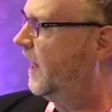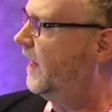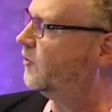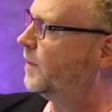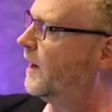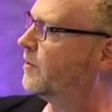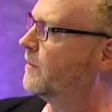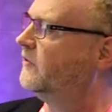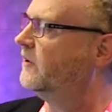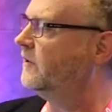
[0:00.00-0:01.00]
It was about
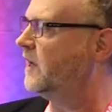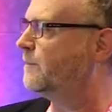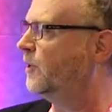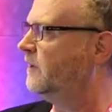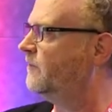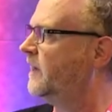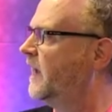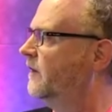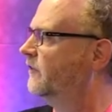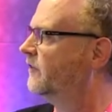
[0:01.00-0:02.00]
promoting, putting
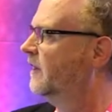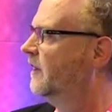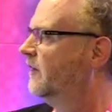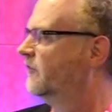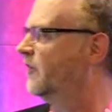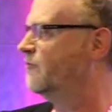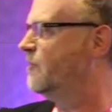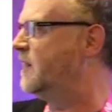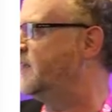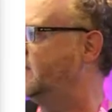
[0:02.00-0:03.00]
videos. So
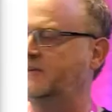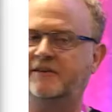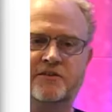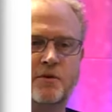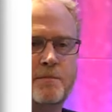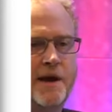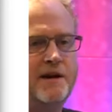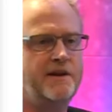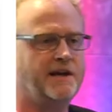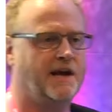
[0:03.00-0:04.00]
really easy to embed
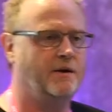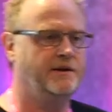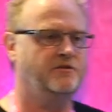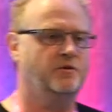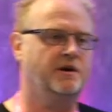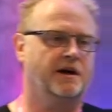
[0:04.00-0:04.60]
a video into